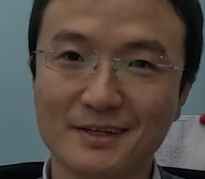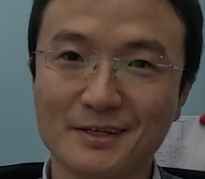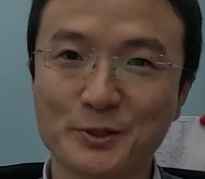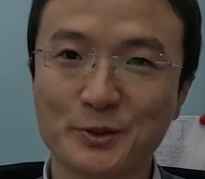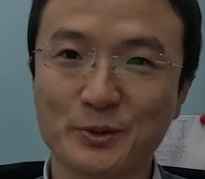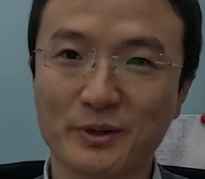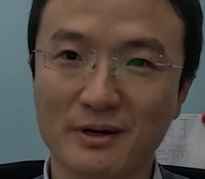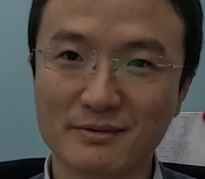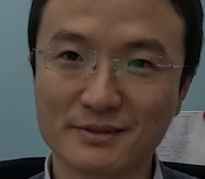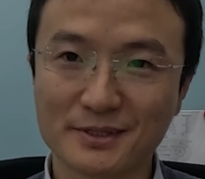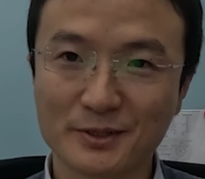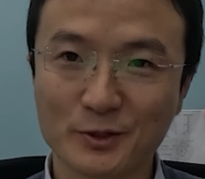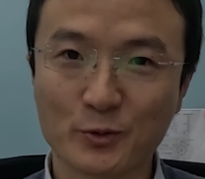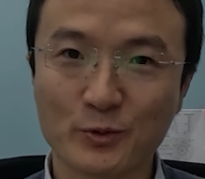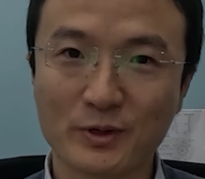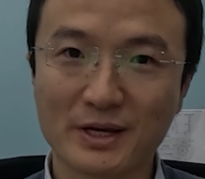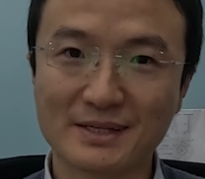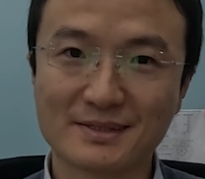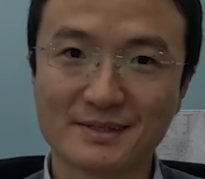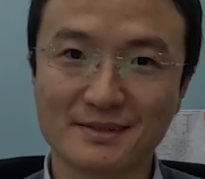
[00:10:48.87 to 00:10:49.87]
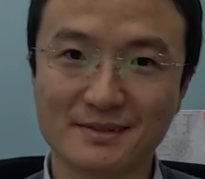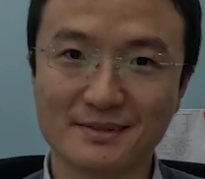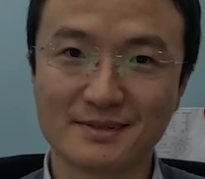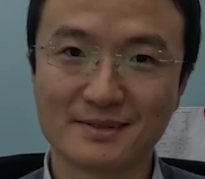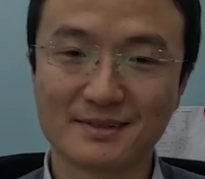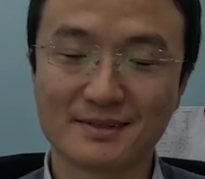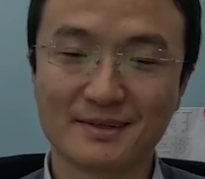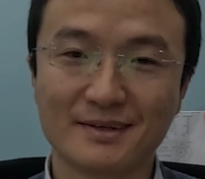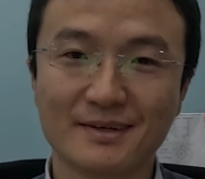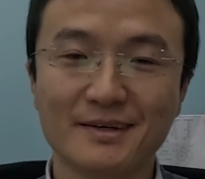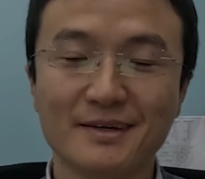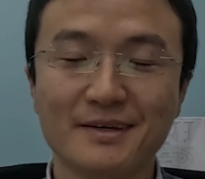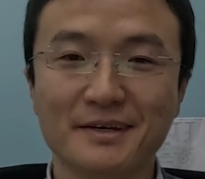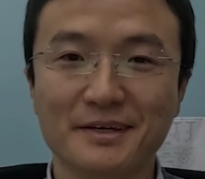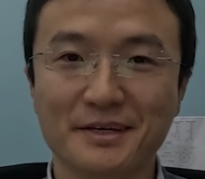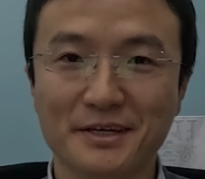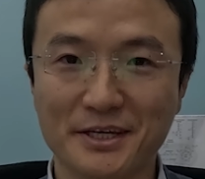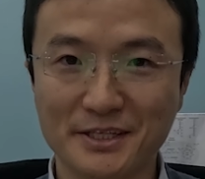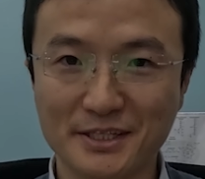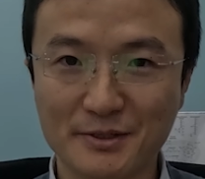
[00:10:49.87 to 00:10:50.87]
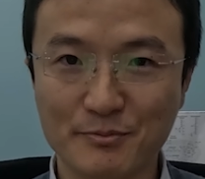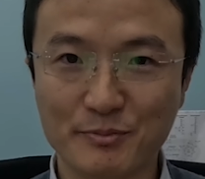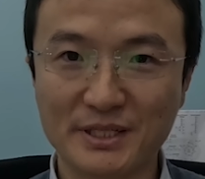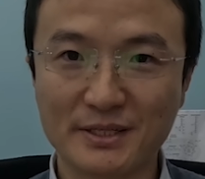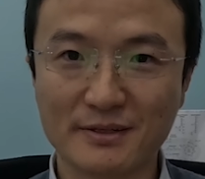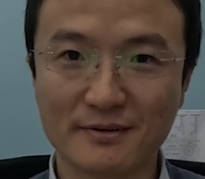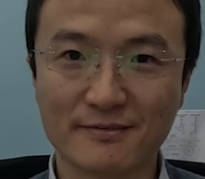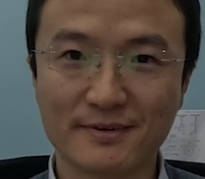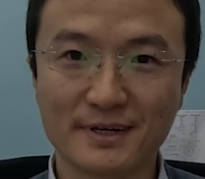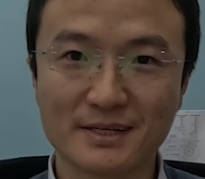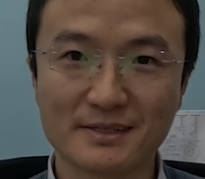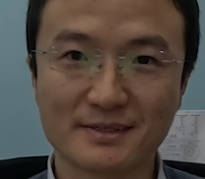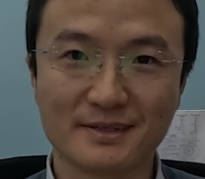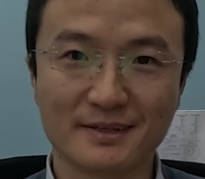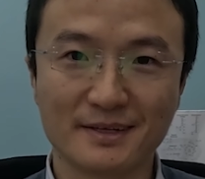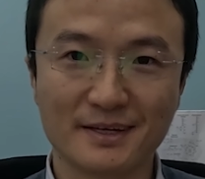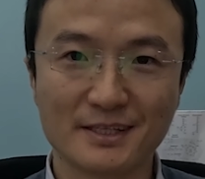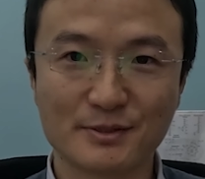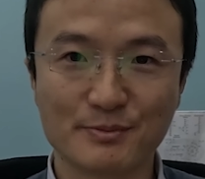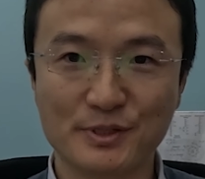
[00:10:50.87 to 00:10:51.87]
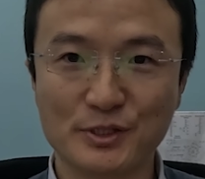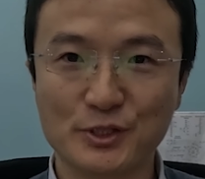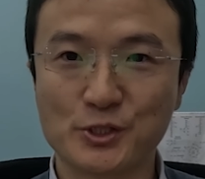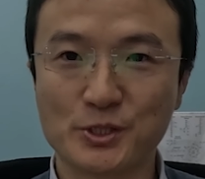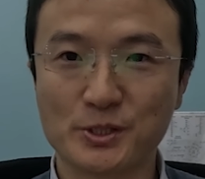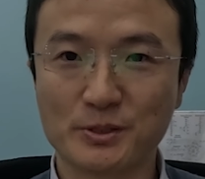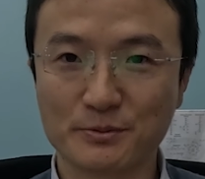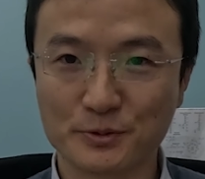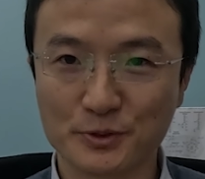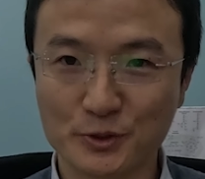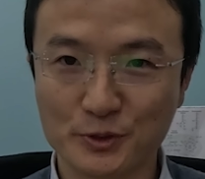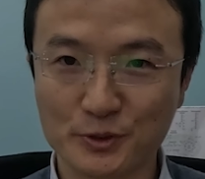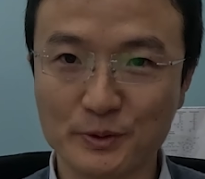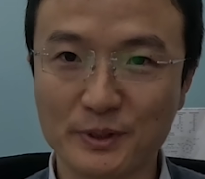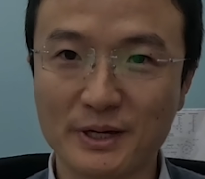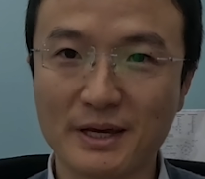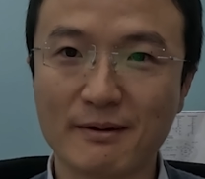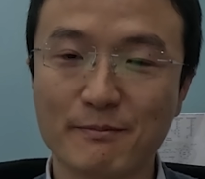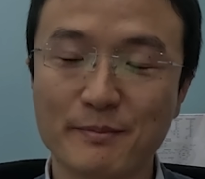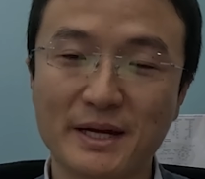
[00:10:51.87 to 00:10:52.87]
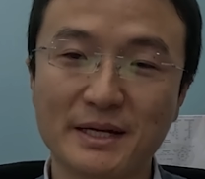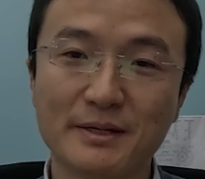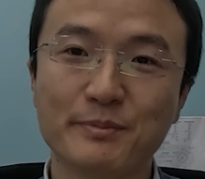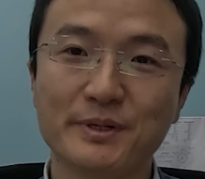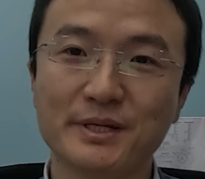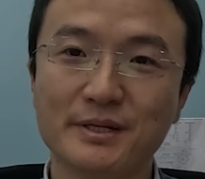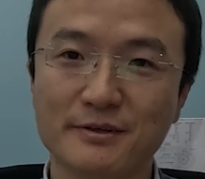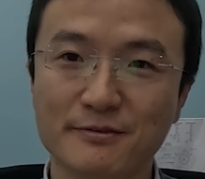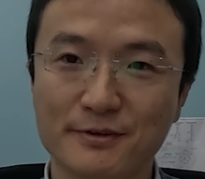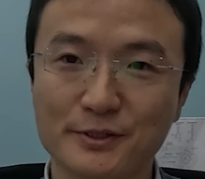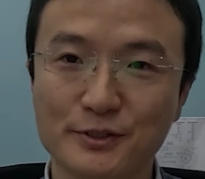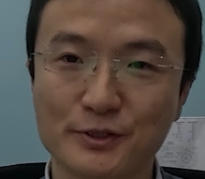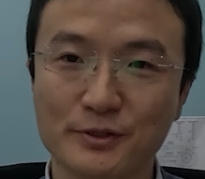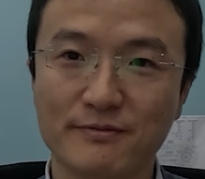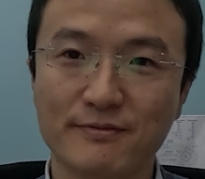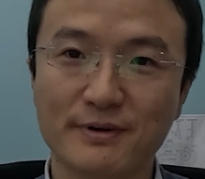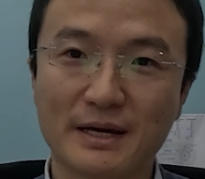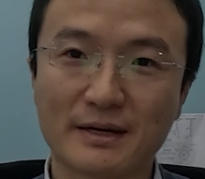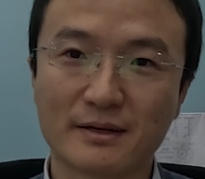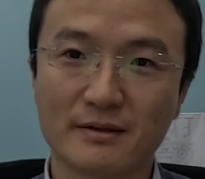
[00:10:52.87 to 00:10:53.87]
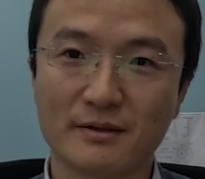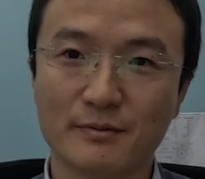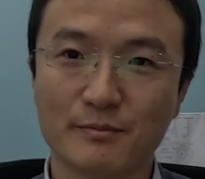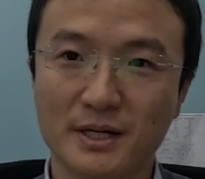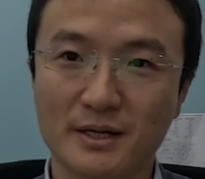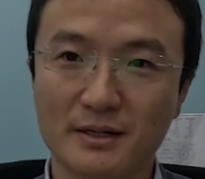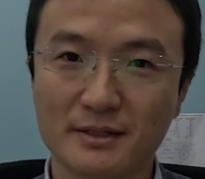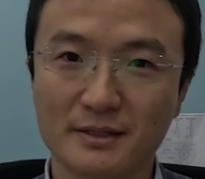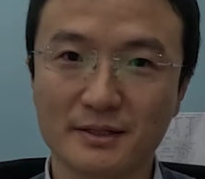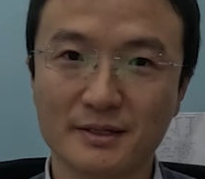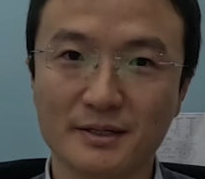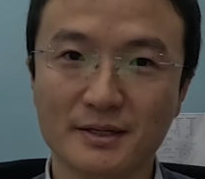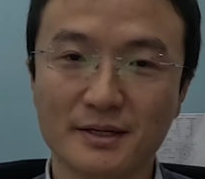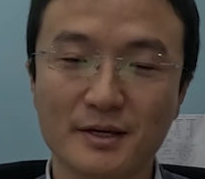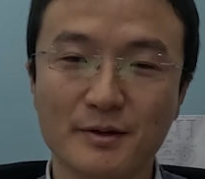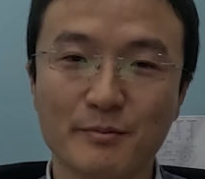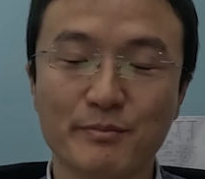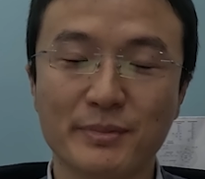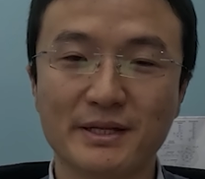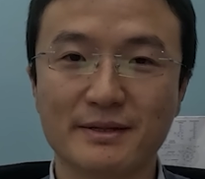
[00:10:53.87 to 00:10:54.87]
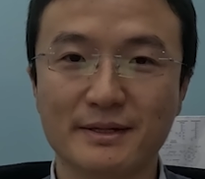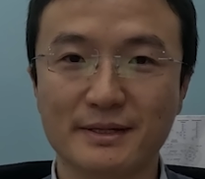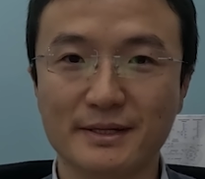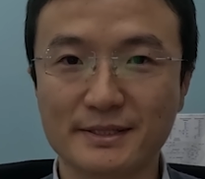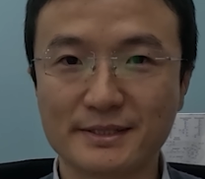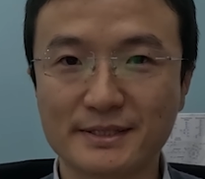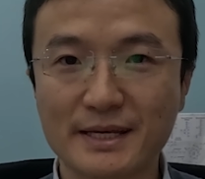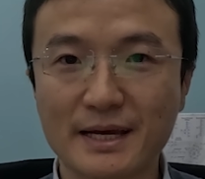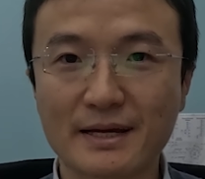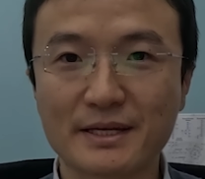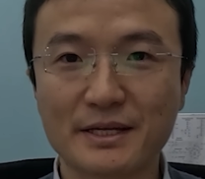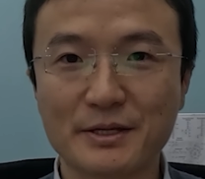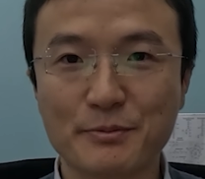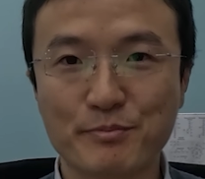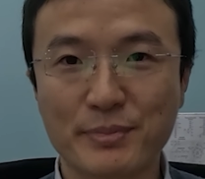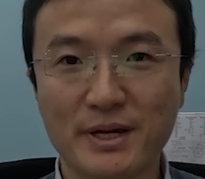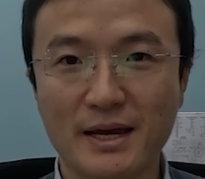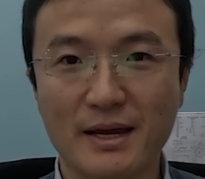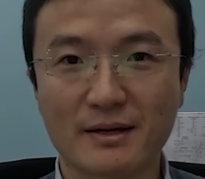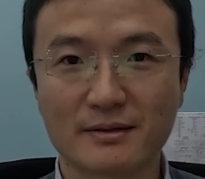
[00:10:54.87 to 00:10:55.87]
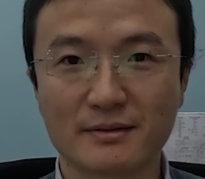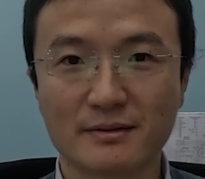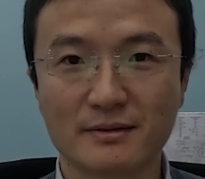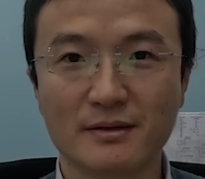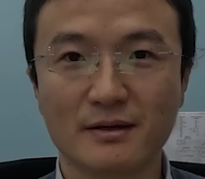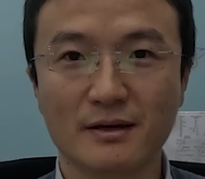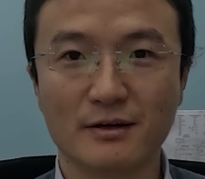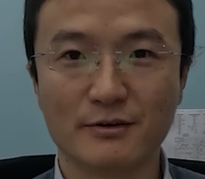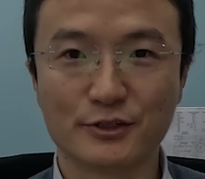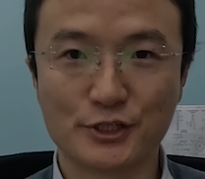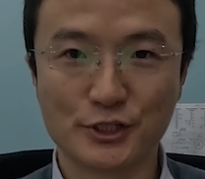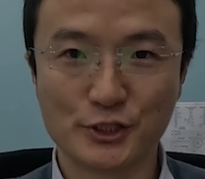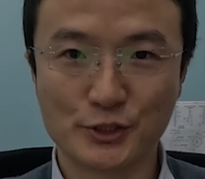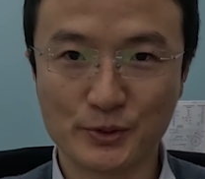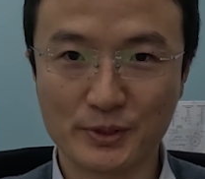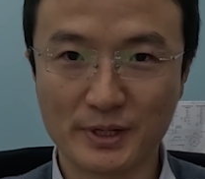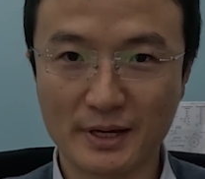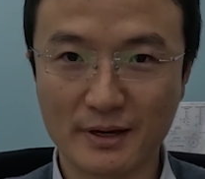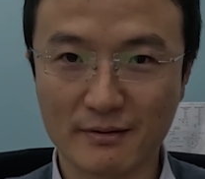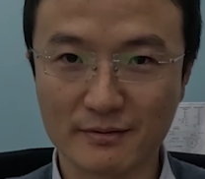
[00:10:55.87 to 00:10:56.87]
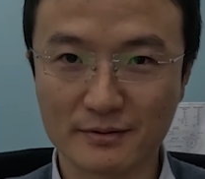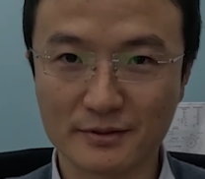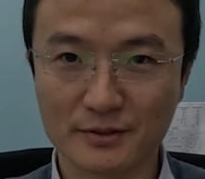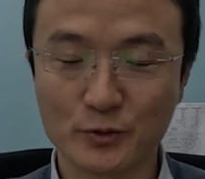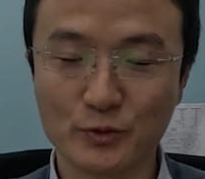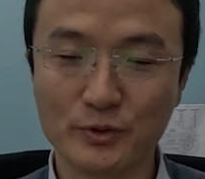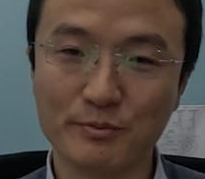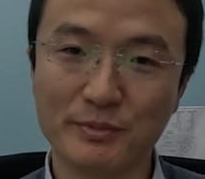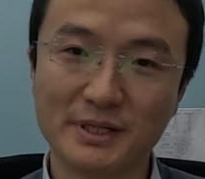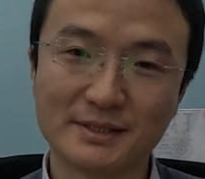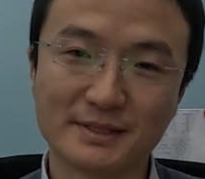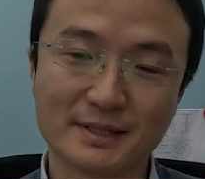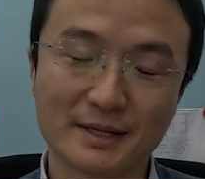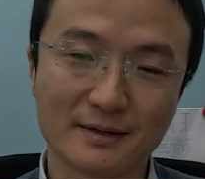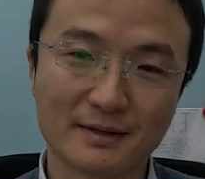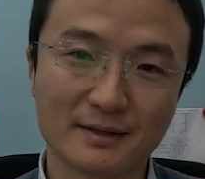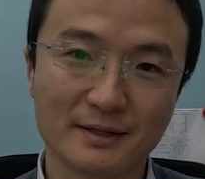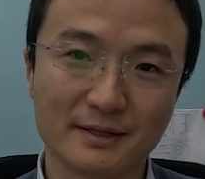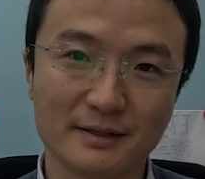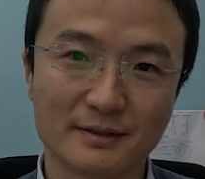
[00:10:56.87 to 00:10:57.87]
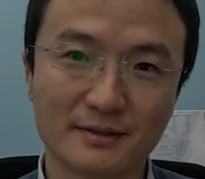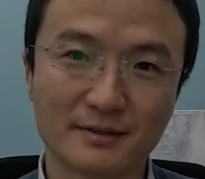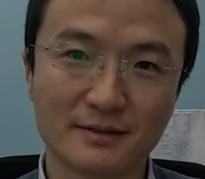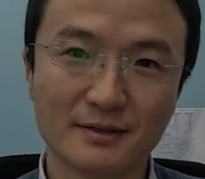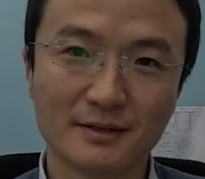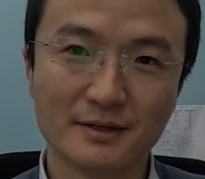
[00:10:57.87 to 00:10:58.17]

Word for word: To answer your questions, intermittent fasting has been shown to have many beneficial effects on the body, but the exact impact on tissue health remains unclear.